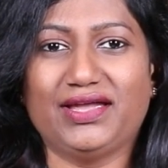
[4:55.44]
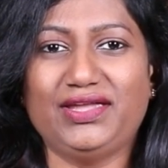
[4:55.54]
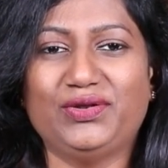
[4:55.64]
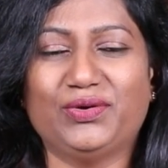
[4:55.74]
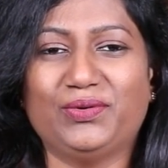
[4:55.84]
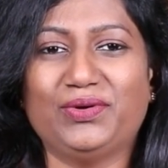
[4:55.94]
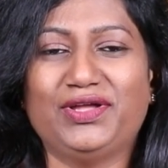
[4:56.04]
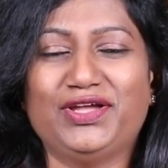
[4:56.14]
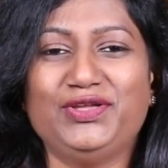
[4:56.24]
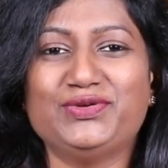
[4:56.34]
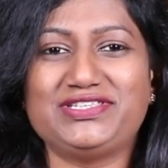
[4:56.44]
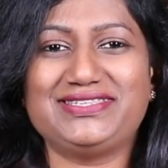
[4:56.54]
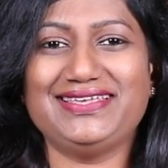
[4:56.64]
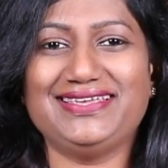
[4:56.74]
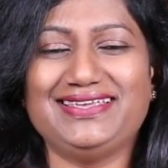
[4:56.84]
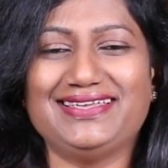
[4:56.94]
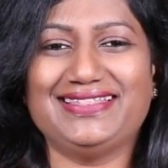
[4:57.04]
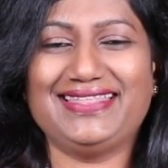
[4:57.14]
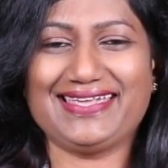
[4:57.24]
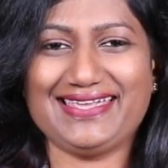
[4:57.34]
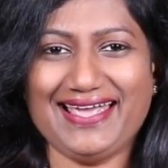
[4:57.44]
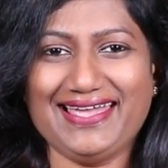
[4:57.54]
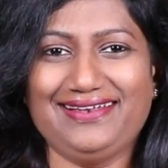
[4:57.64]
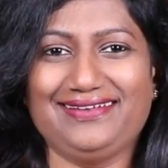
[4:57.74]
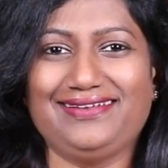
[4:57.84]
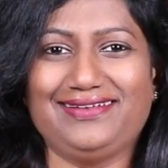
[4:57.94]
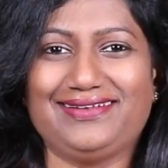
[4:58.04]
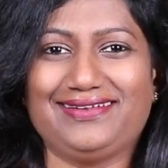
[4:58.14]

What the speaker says: you know, you see the cattle